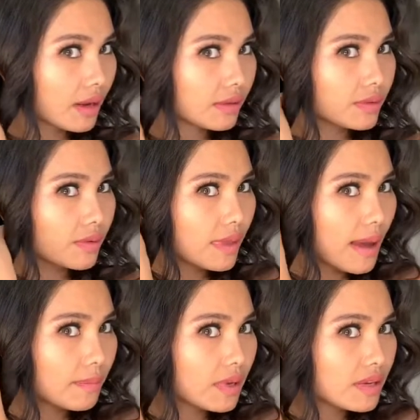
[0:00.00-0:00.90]
I'll do
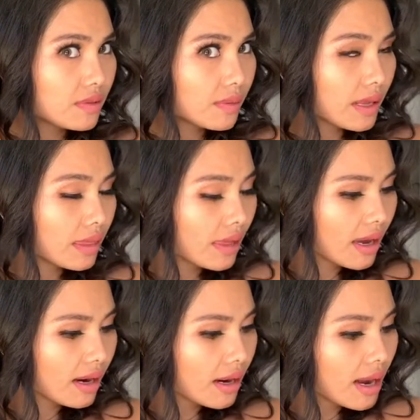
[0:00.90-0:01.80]
that piece right
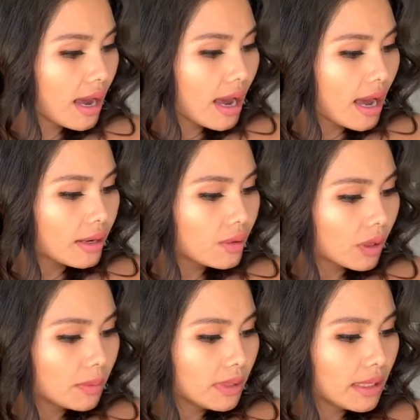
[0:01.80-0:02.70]
there. I
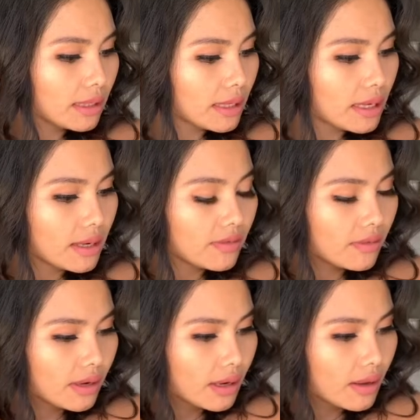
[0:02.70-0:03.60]
normally leave
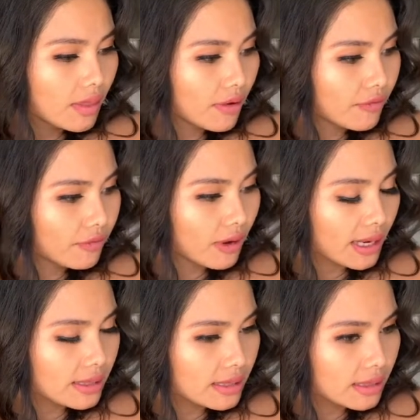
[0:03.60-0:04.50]
the
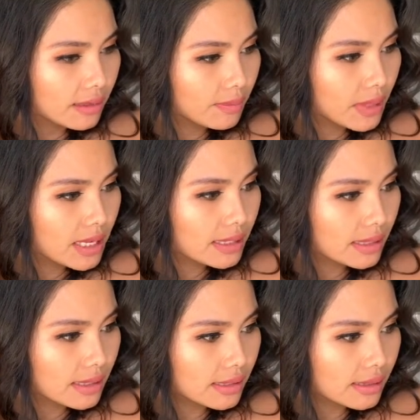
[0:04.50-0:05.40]
front
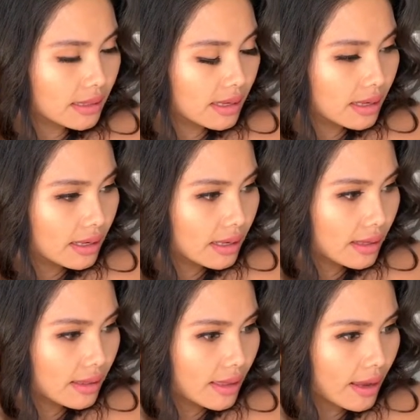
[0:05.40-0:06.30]
pieces
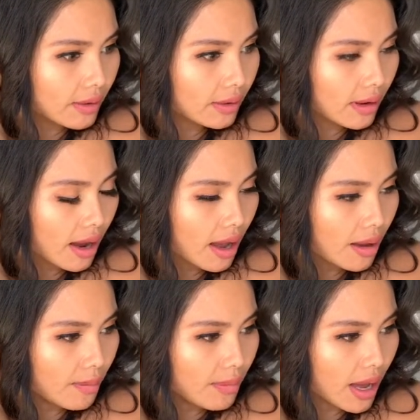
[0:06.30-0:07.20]
that are
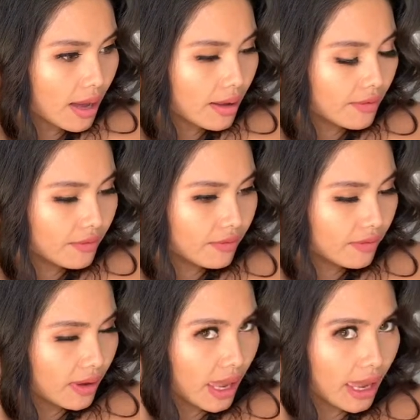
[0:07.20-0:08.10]
above
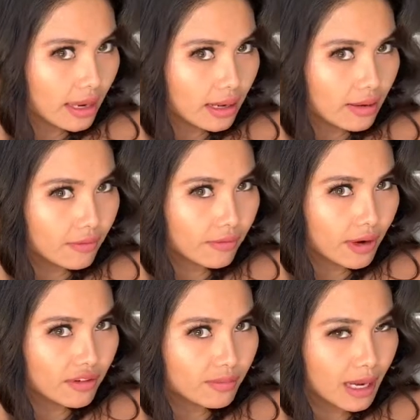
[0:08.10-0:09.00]
and in
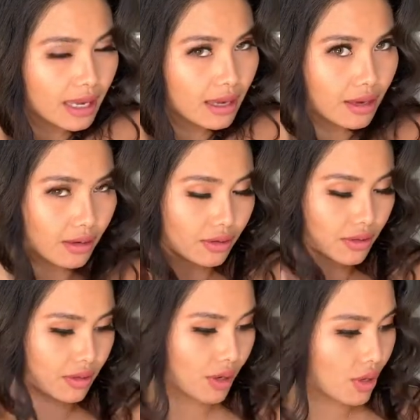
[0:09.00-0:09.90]
front of my
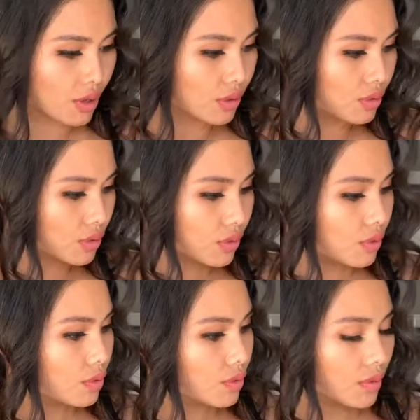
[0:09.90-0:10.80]
ears
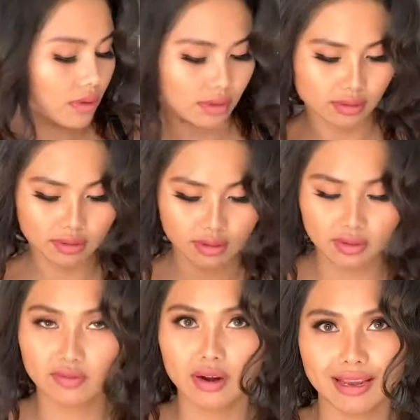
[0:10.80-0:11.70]
to
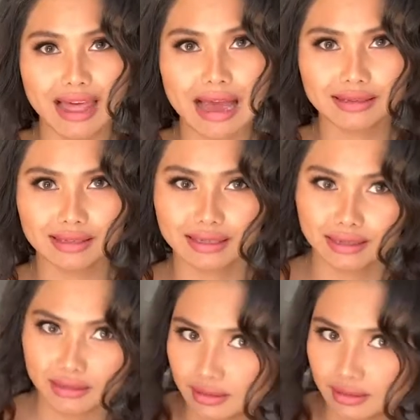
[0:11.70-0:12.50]
the very last.